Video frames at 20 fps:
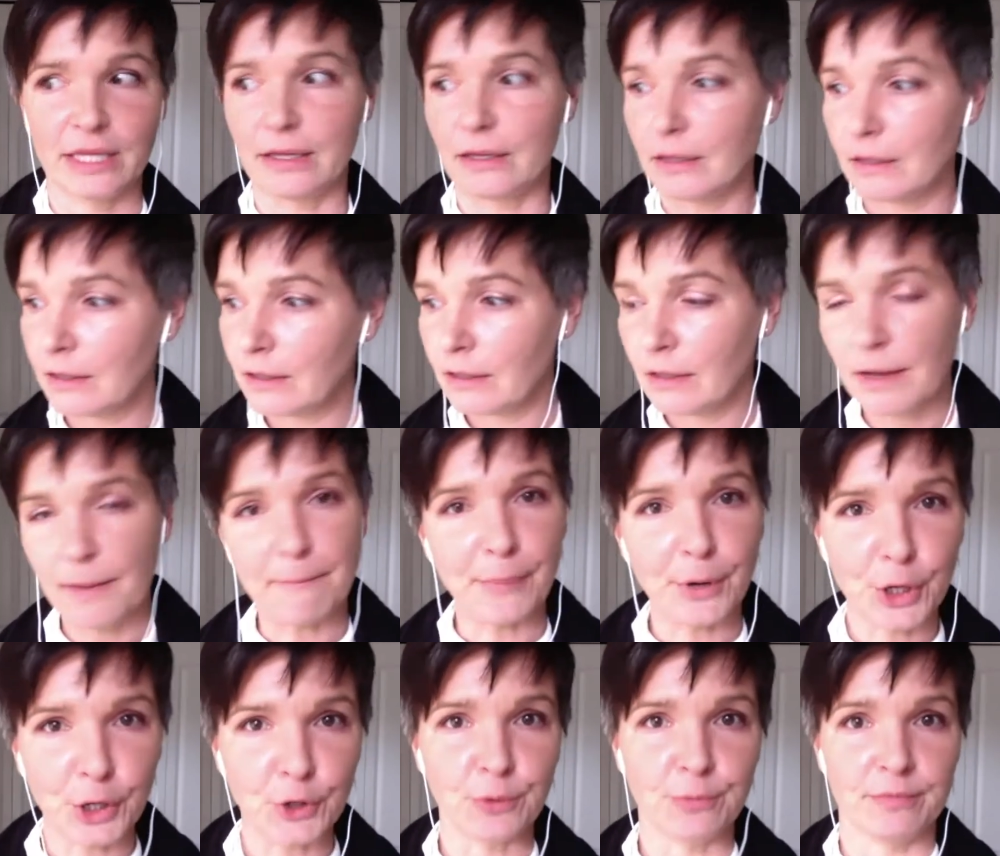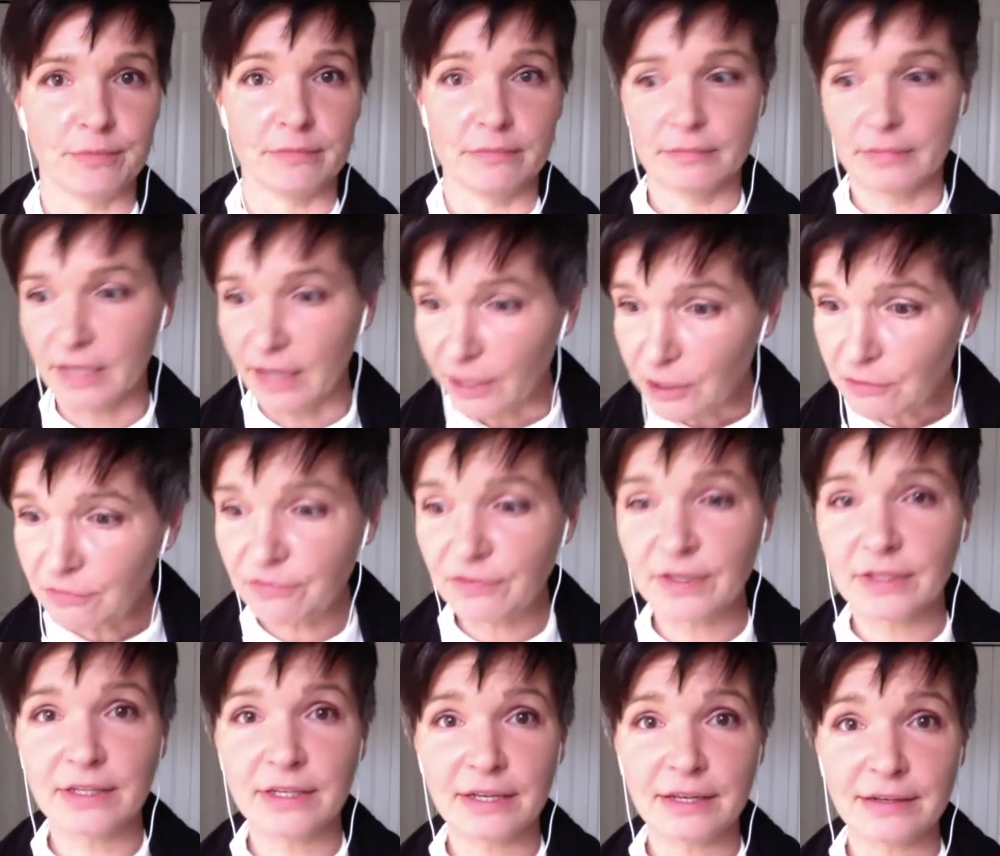make sure talking to
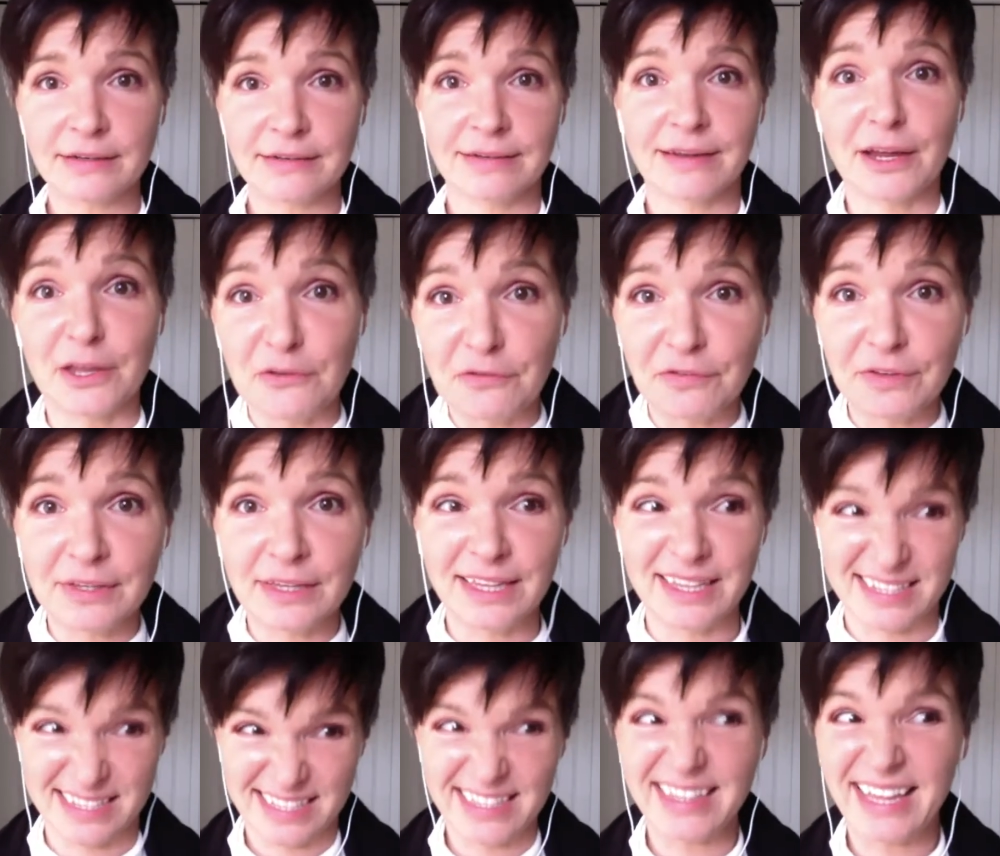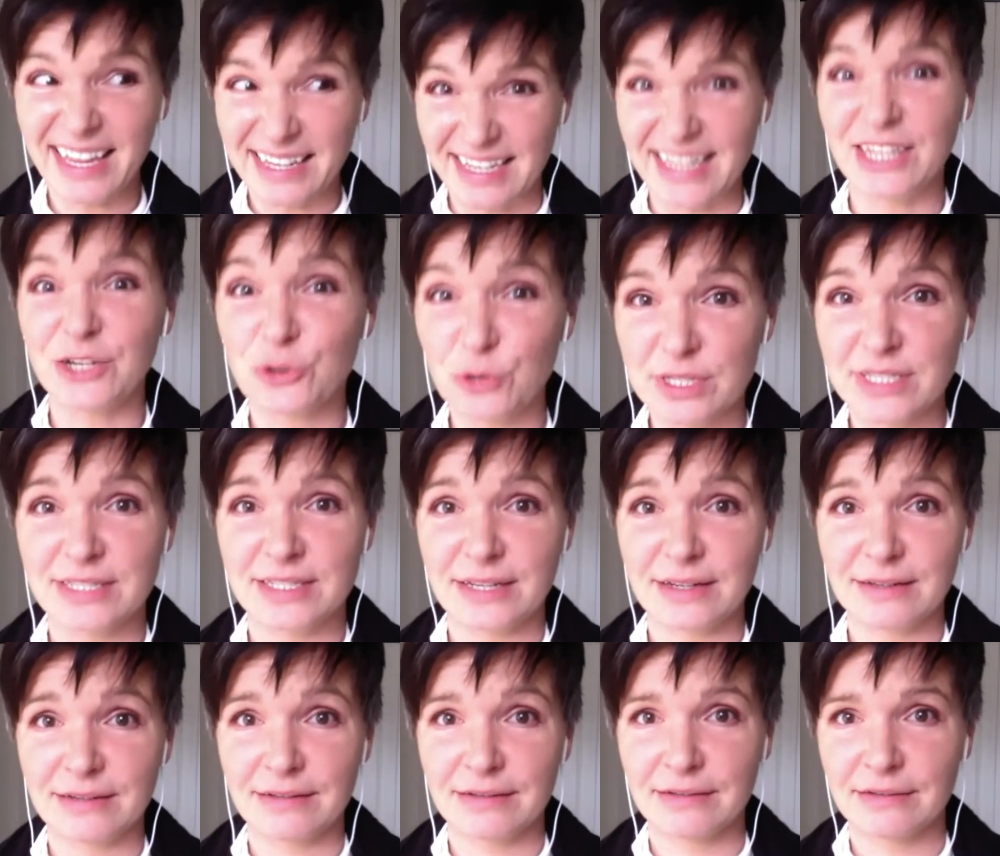customers the right way,
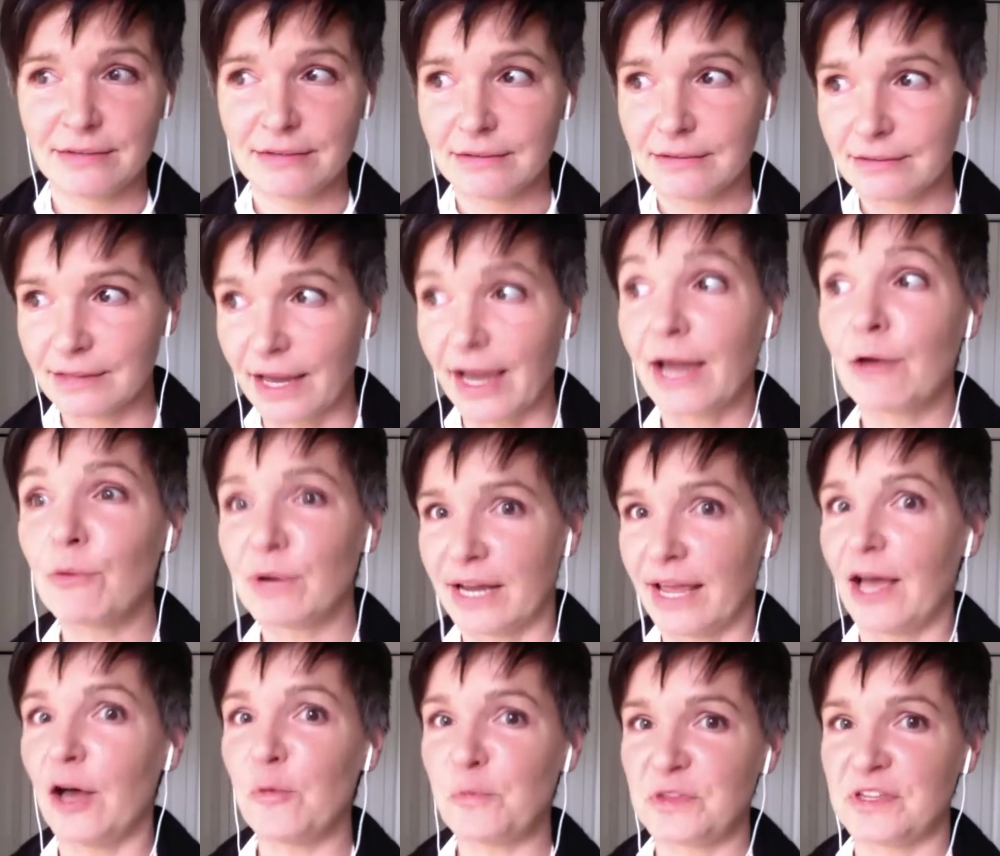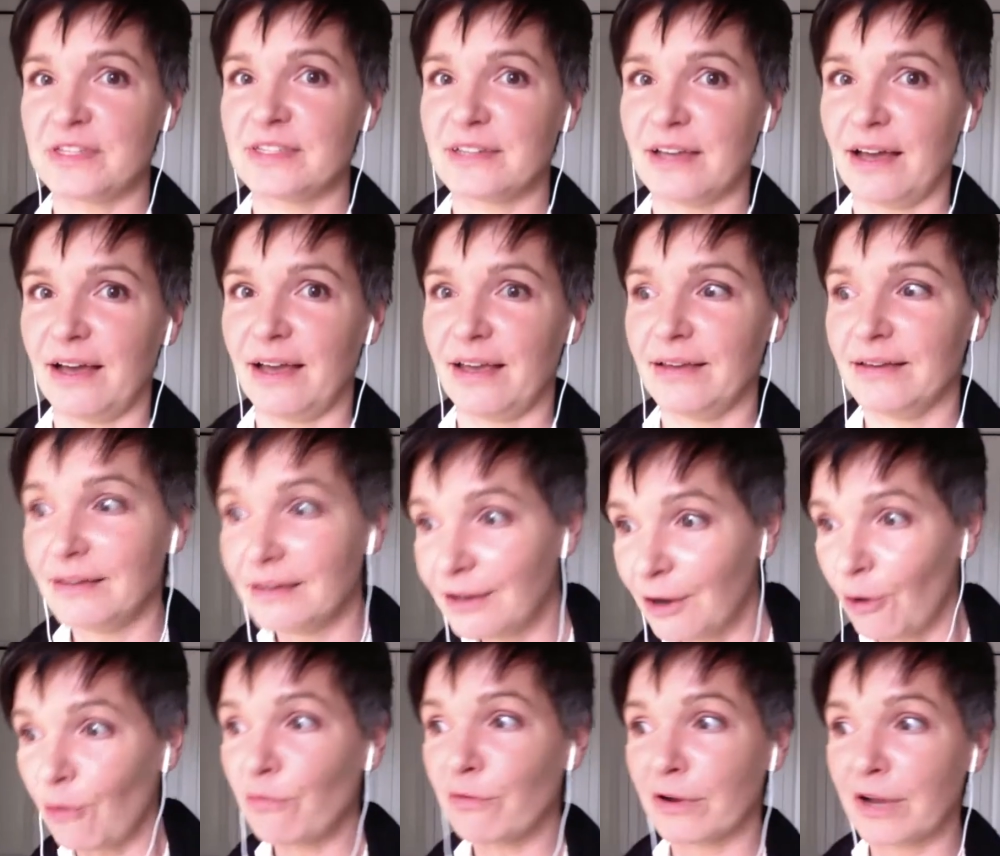overcoming his self confidence issues during these
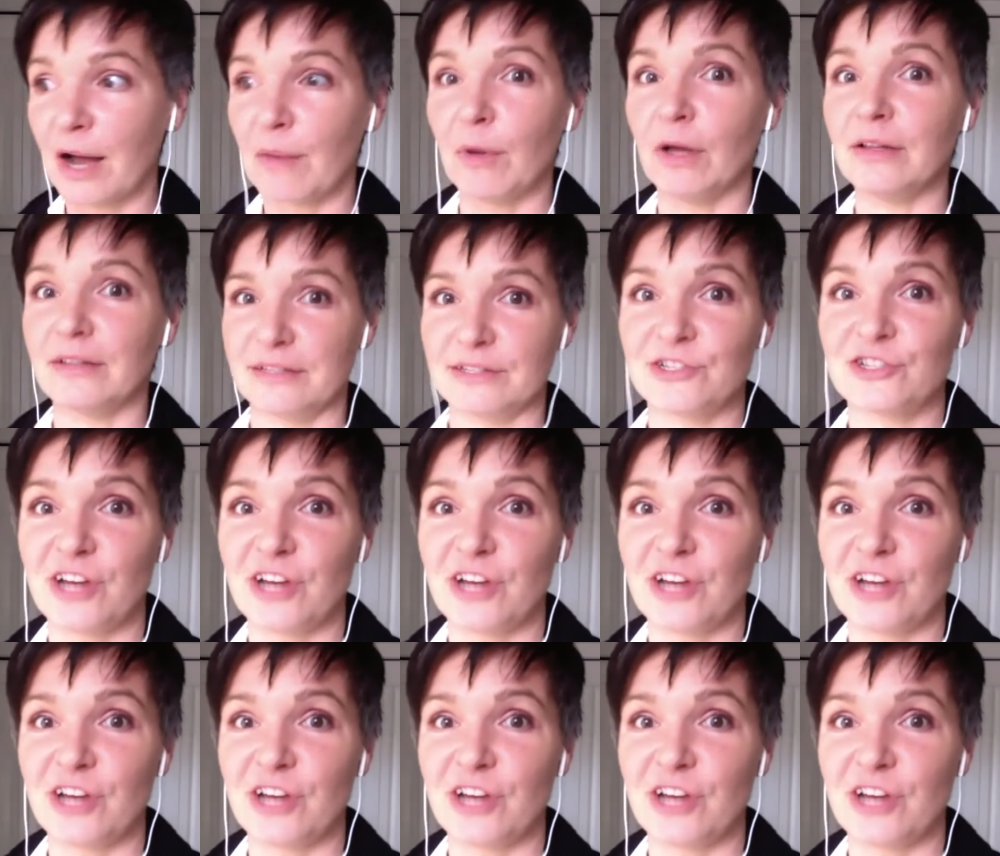sales calls.